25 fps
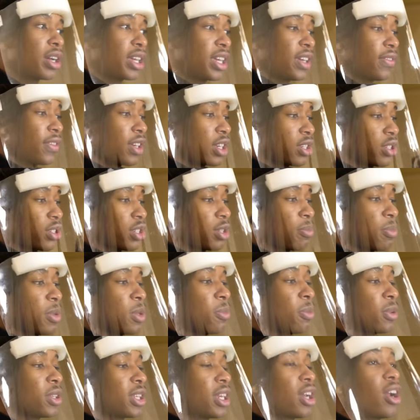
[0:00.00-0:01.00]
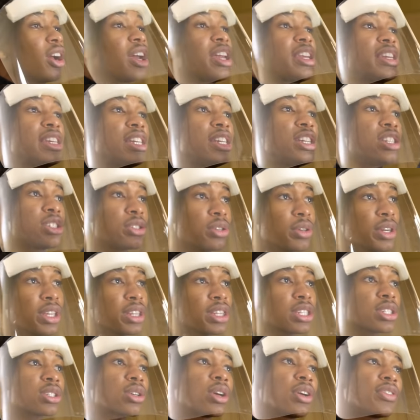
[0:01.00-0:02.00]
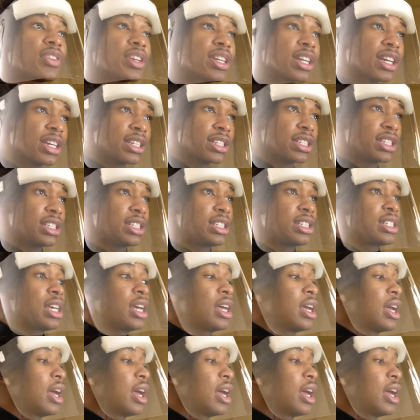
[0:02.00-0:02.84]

giving to the people that are in need during this COVID-19